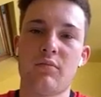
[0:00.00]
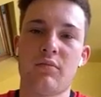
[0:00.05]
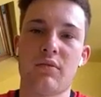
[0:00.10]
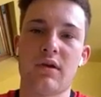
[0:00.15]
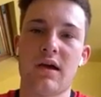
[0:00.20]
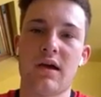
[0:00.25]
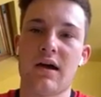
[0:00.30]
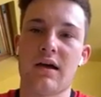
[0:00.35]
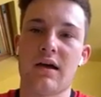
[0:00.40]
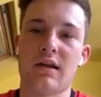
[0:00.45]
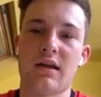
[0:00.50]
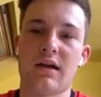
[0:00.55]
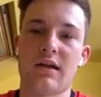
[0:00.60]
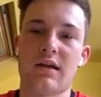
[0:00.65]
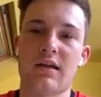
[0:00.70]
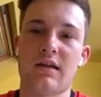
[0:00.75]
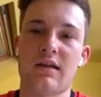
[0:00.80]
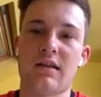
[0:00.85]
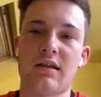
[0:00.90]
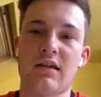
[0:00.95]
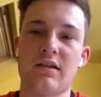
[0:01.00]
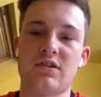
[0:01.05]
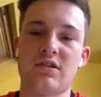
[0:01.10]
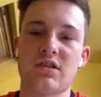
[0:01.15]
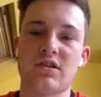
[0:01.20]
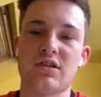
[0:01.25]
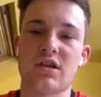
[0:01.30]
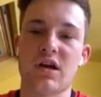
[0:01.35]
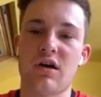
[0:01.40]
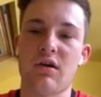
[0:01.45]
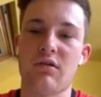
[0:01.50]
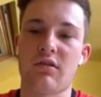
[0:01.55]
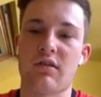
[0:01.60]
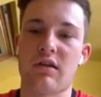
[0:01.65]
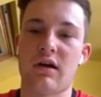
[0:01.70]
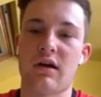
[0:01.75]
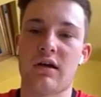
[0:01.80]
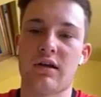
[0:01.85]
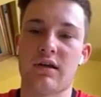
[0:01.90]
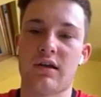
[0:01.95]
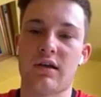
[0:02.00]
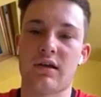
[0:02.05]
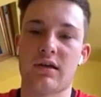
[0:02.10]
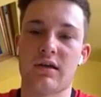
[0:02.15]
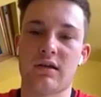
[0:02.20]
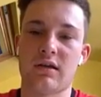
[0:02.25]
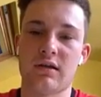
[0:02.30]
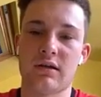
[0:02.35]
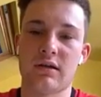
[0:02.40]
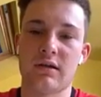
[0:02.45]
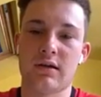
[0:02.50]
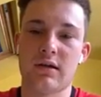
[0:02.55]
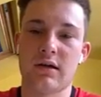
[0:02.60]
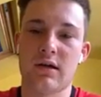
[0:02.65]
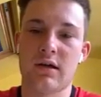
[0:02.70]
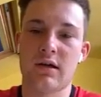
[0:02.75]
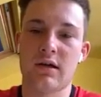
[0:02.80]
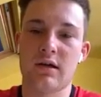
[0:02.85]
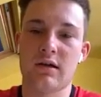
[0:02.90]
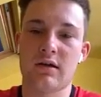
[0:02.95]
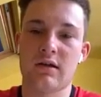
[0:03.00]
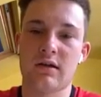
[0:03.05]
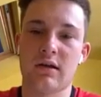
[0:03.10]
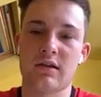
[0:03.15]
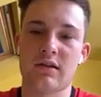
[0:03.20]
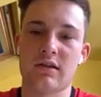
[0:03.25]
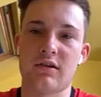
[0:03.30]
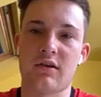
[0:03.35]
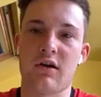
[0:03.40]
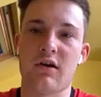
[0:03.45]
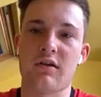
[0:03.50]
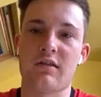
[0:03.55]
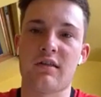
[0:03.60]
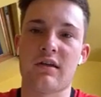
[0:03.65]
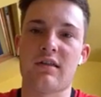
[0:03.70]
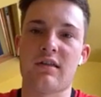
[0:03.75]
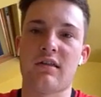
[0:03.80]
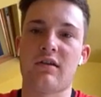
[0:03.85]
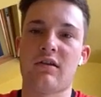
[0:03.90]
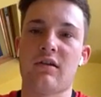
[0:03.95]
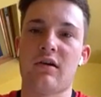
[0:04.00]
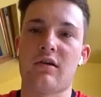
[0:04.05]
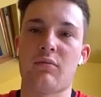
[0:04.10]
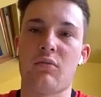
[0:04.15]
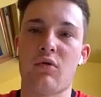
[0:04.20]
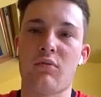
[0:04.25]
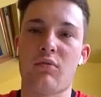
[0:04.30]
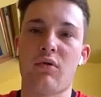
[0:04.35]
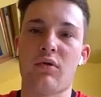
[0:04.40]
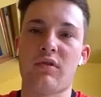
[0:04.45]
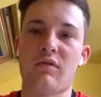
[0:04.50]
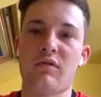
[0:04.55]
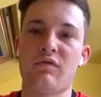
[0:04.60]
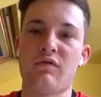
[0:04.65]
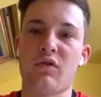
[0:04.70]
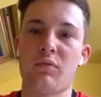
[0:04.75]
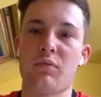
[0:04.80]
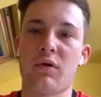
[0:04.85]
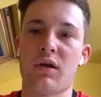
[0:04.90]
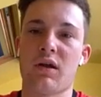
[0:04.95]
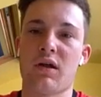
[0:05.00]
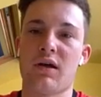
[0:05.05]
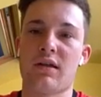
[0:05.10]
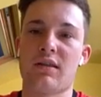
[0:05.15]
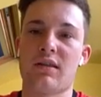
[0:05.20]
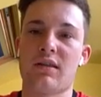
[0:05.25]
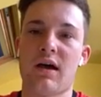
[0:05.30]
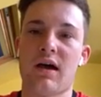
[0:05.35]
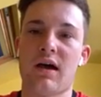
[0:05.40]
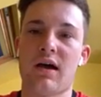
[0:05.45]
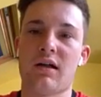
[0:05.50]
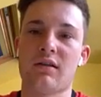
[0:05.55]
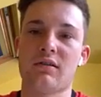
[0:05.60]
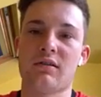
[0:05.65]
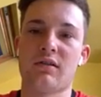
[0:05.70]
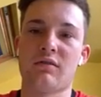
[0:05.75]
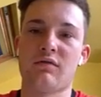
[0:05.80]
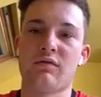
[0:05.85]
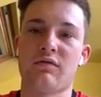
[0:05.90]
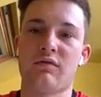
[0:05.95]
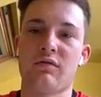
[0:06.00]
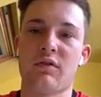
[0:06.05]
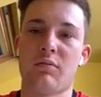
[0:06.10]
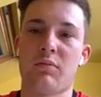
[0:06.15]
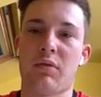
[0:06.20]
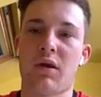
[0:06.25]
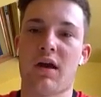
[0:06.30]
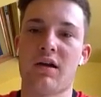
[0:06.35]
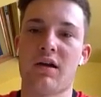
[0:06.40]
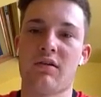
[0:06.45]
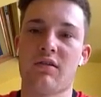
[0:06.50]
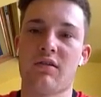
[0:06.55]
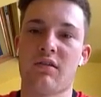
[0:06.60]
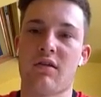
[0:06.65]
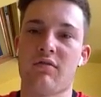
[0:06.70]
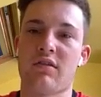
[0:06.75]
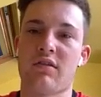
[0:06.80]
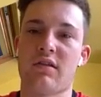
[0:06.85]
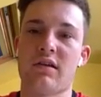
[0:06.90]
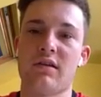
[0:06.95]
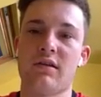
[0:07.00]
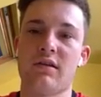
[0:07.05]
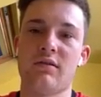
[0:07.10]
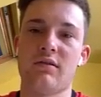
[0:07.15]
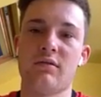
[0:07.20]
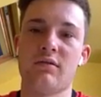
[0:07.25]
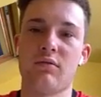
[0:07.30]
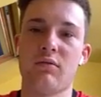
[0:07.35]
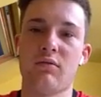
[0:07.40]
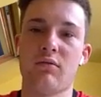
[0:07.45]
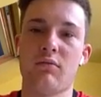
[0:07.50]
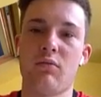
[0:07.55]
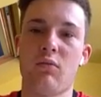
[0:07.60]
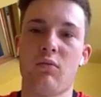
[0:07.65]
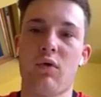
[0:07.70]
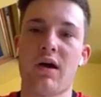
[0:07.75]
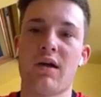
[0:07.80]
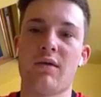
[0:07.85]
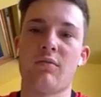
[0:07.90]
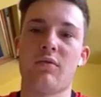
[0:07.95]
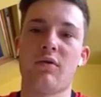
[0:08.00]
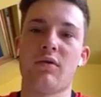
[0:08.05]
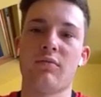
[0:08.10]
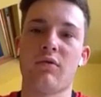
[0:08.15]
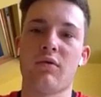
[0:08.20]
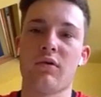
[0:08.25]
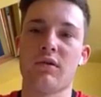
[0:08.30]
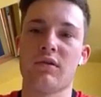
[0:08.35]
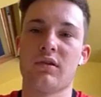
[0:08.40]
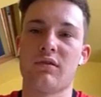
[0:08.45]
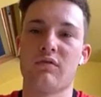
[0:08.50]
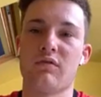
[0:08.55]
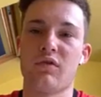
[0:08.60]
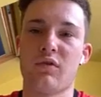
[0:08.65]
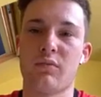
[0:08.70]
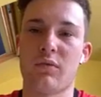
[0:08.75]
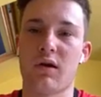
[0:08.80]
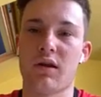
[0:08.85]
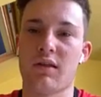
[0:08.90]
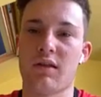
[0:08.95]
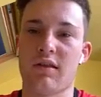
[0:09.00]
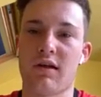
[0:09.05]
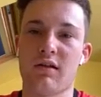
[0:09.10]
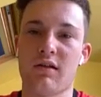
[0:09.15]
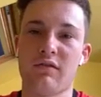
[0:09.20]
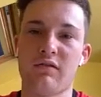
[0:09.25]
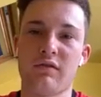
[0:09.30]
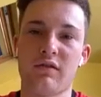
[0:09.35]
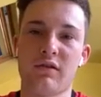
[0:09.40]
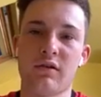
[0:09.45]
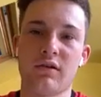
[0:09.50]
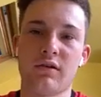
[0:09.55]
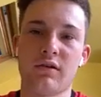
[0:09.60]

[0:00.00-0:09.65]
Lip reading: But yeah, like it just shows like there are things that are like more important than football. Like the health of a player is obviously way more important than football itself.